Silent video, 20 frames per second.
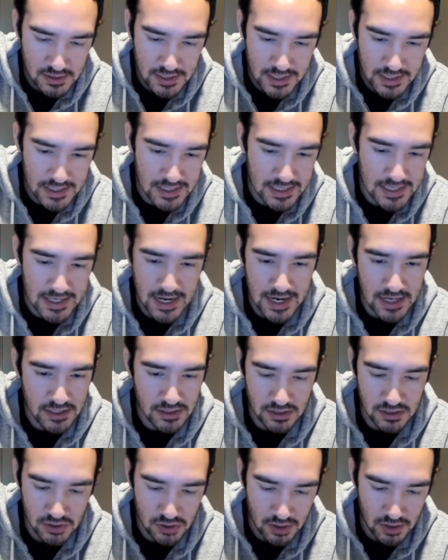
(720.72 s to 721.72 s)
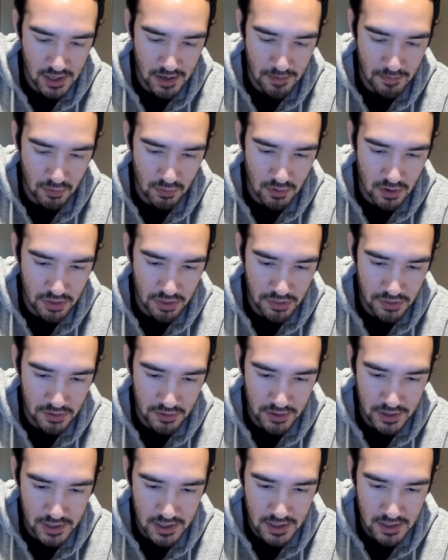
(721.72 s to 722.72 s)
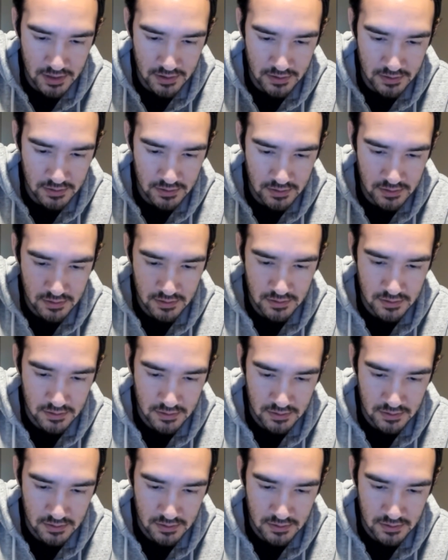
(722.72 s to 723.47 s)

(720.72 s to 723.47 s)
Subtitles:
take a guess and try board 30 here.